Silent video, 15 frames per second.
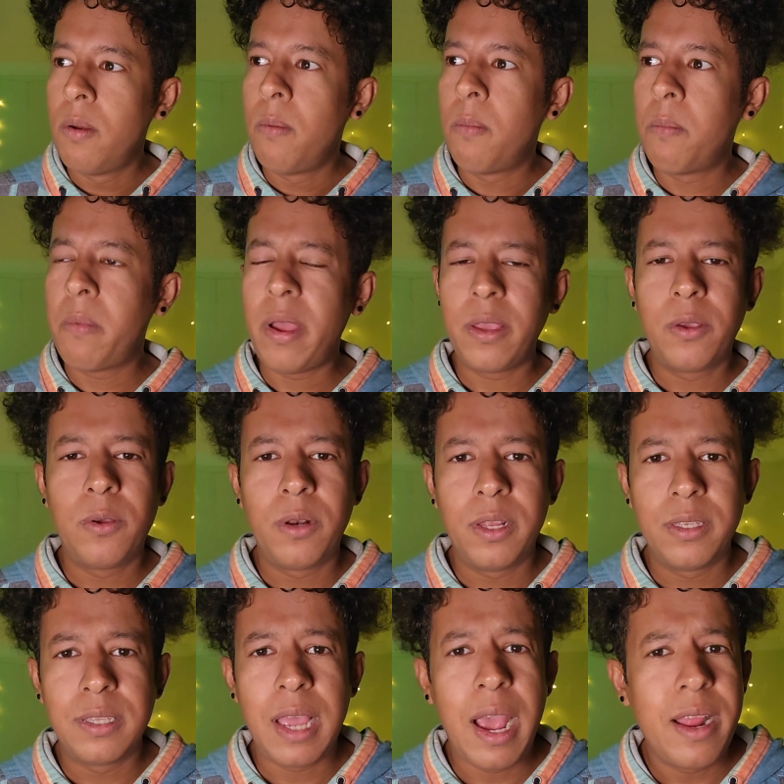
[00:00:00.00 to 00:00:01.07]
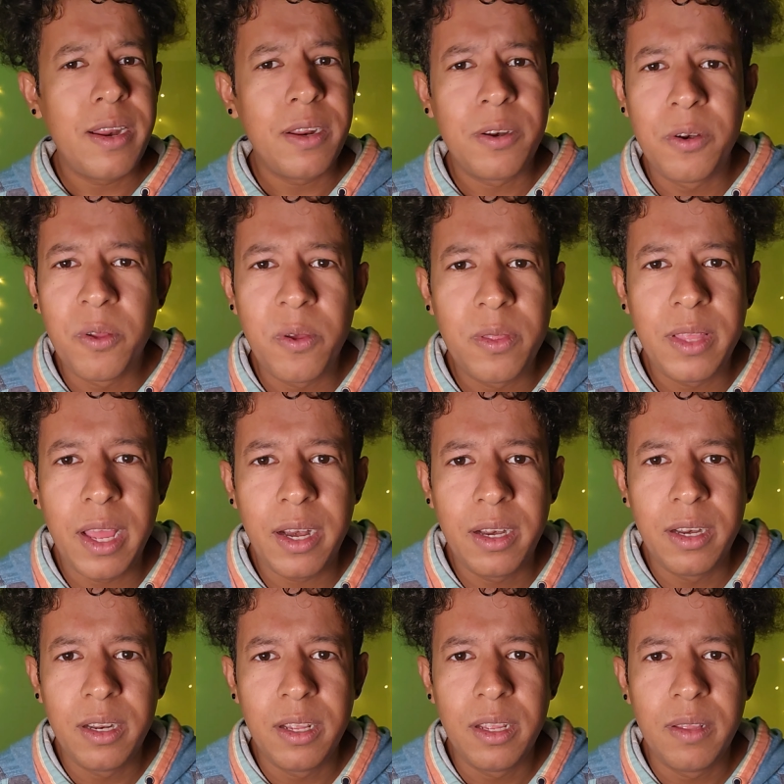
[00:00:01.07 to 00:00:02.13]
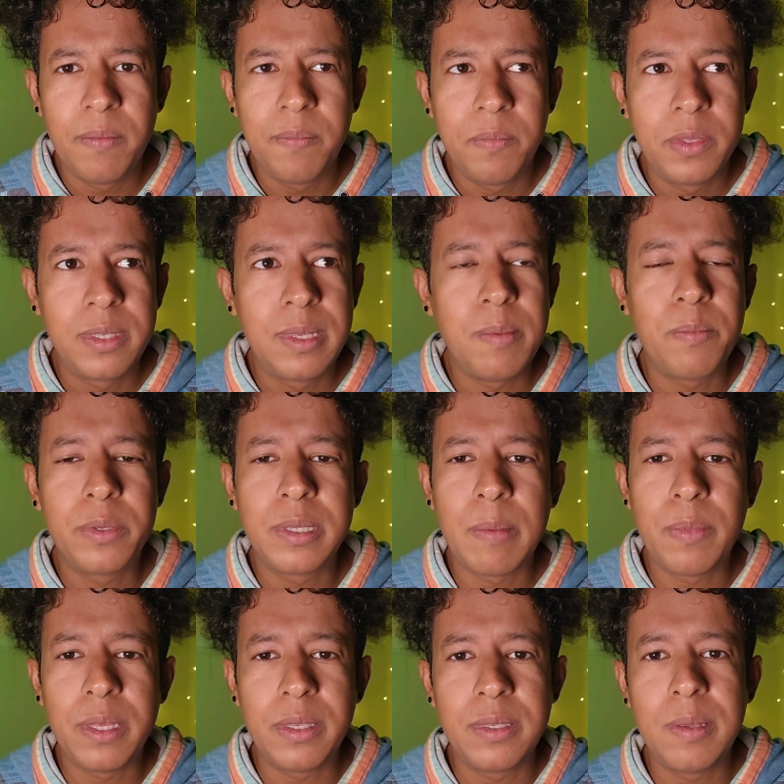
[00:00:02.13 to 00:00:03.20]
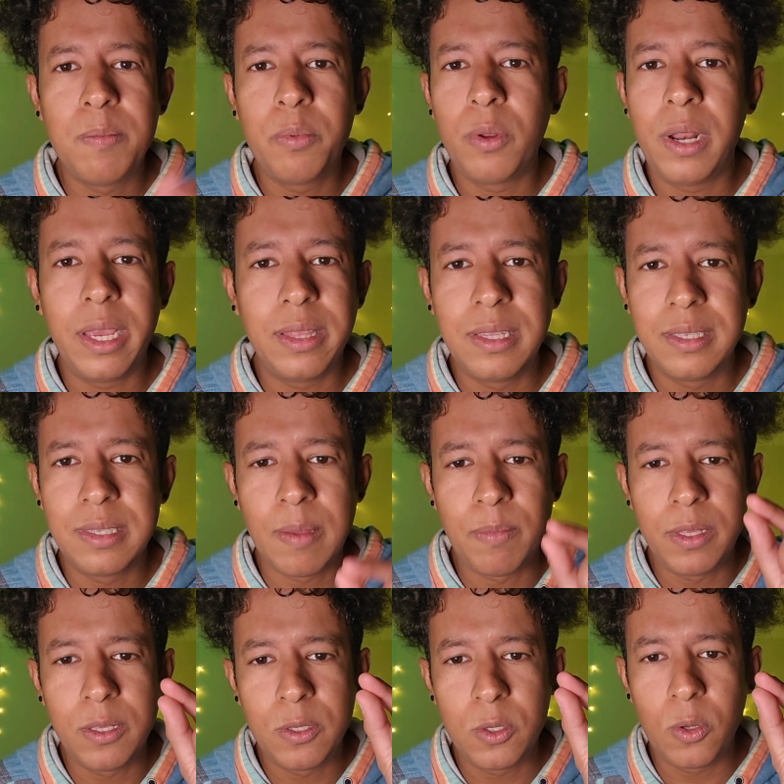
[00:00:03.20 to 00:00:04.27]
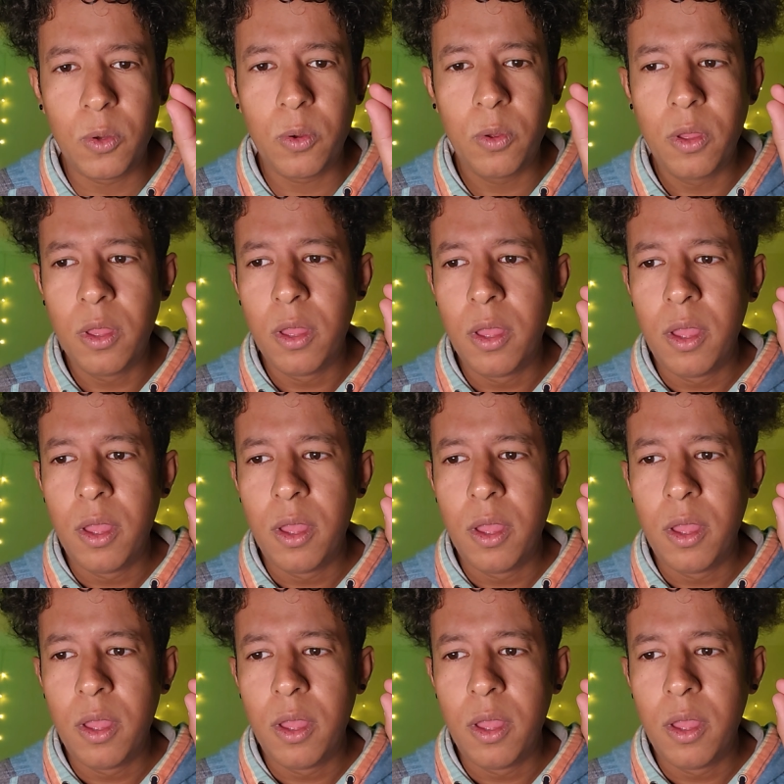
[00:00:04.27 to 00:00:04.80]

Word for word: My goodness, I didn't know that simple, something simple like this, something so